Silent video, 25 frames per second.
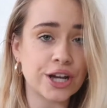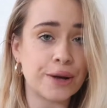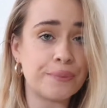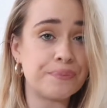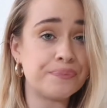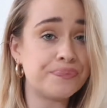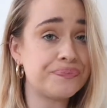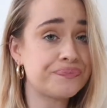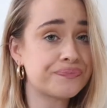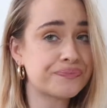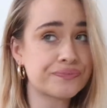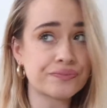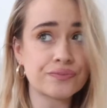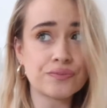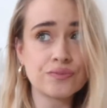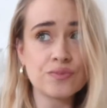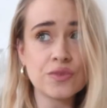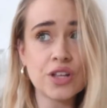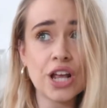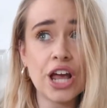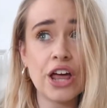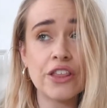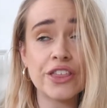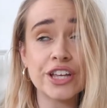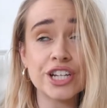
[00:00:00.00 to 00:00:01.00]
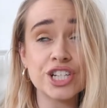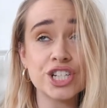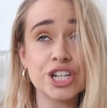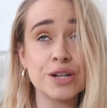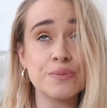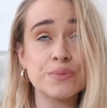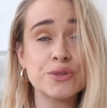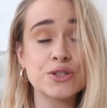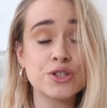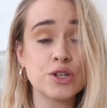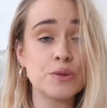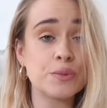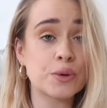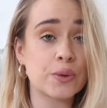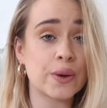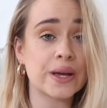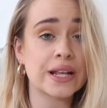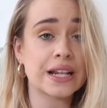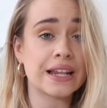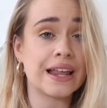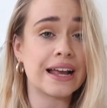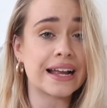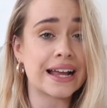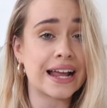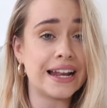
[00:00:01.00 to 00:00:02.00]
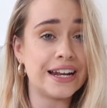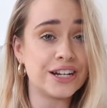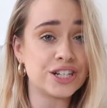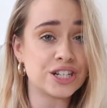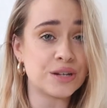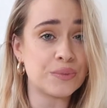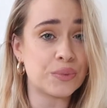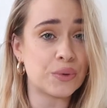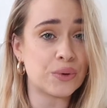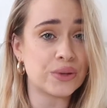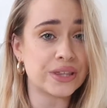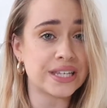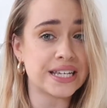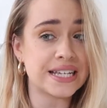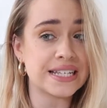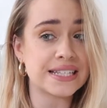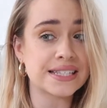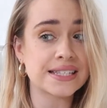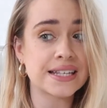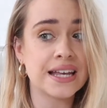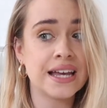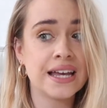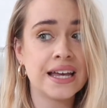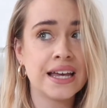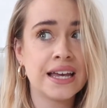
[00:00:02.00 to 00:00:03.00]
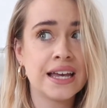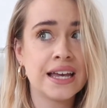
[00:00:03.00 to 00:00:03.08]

good. They ship super quickly. Like, I literally bought these